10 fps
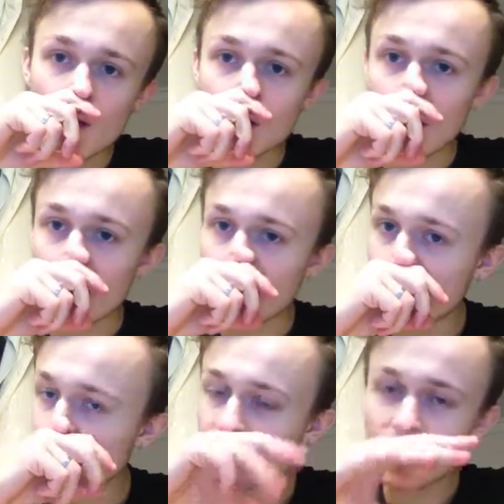like
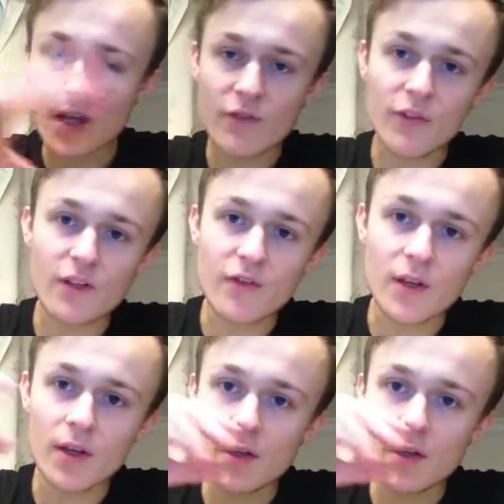just out of nothing.